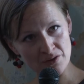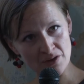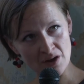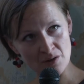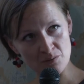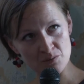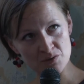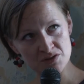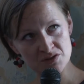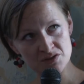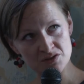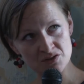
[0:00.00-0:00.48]

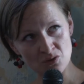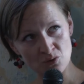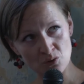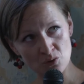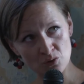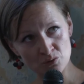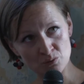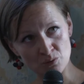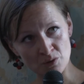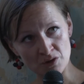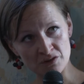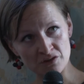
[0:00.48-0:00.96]
was
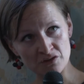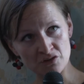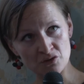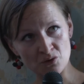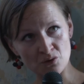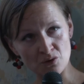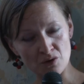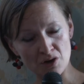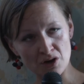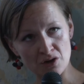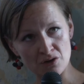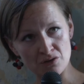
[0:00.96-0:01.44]
told one
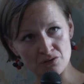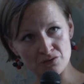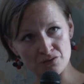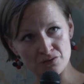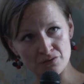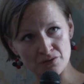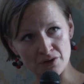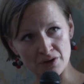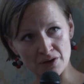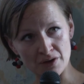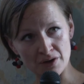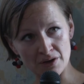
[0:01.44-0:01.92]
story of
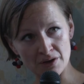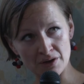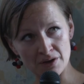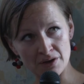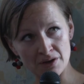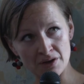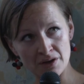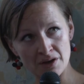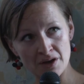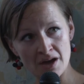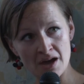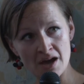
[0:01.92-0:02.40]

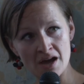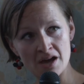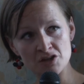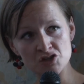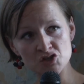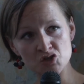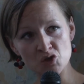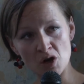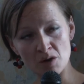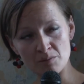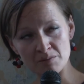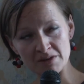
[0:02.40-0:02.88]

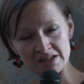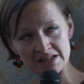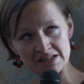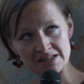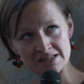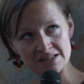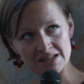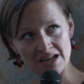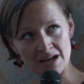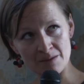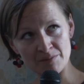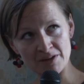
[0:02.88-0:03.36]
two Armenians
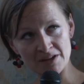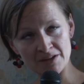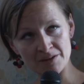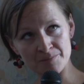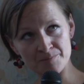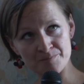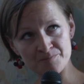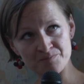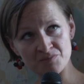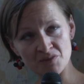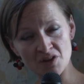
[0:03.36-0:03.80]
coming